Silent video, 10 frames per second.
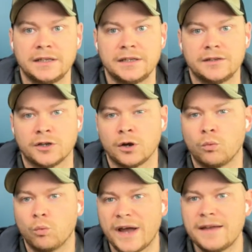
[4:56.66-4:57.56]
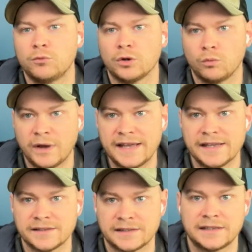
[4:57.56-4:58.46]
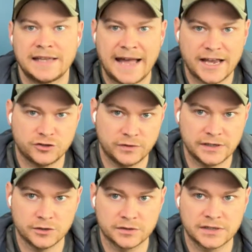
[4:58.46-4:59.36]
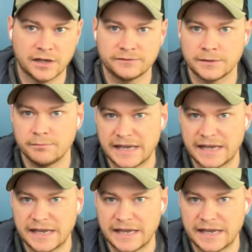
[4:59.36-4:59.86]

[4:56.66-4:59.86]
There are way more ways than castrating yourself to make